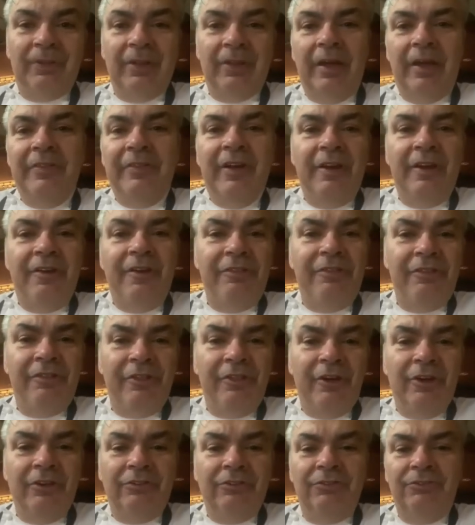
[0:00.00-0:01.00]
And I
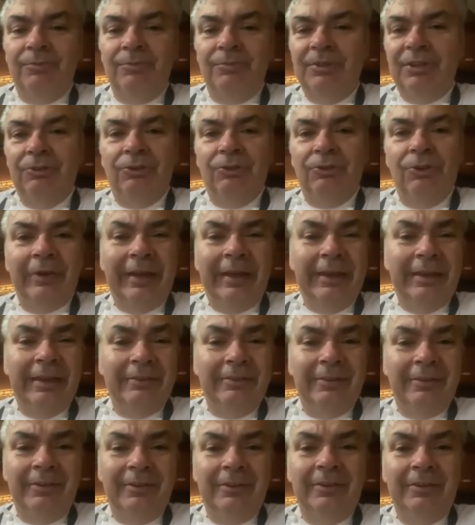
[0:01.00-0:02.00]
thought when I turned
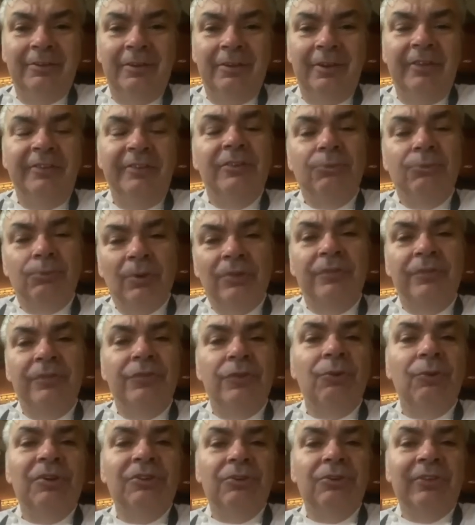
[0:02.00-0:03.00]
18, and it's one of
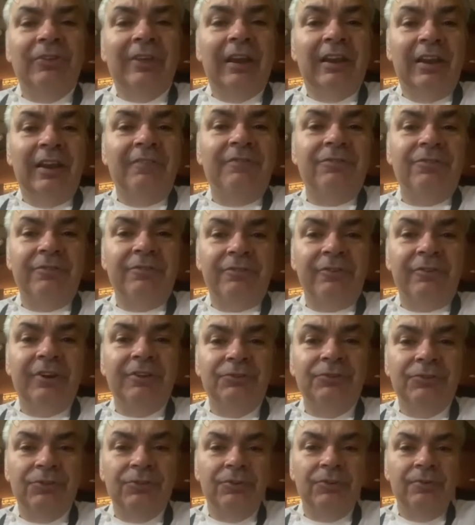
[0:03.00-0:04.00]
the reasons I left
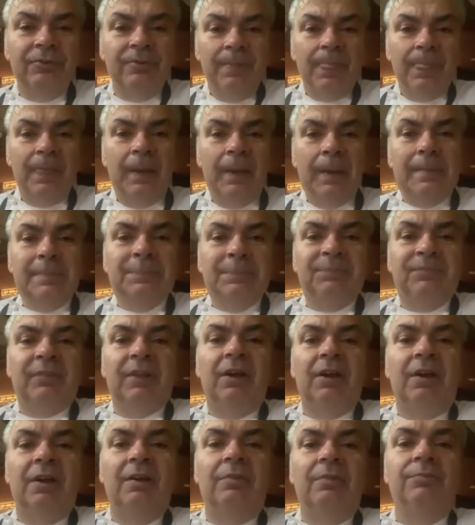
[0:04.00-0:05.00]
France too,
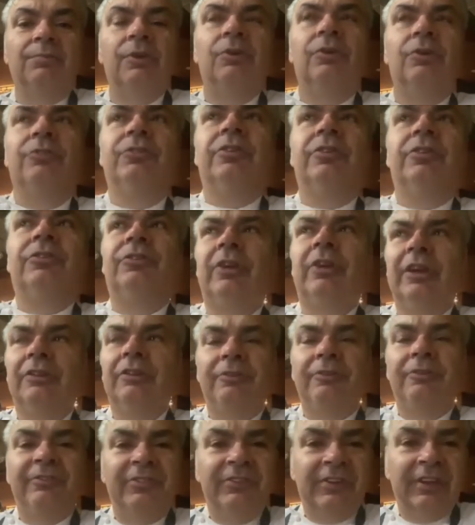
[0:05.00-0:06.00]
because it's a kind
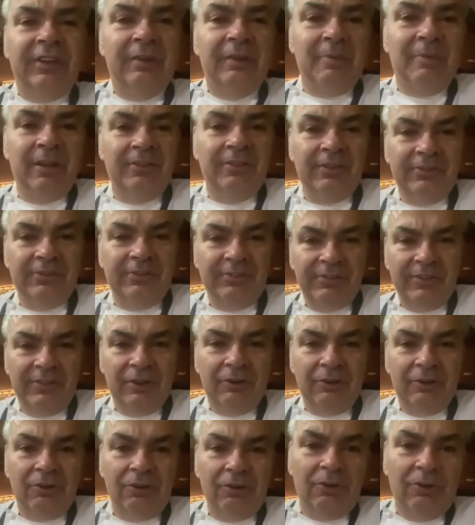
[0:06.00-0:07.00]
of stigma that
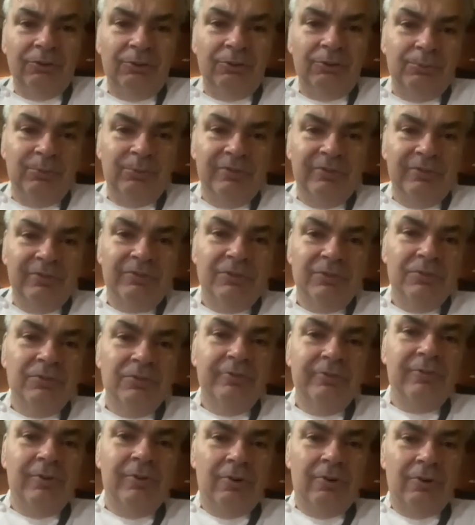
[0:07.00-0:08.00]
sticks around with you for a
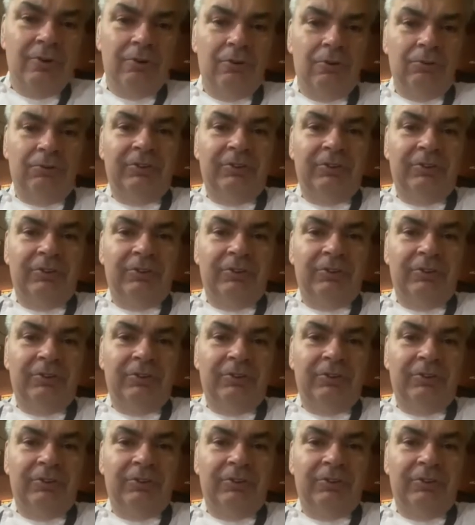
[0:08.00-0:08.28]
long time.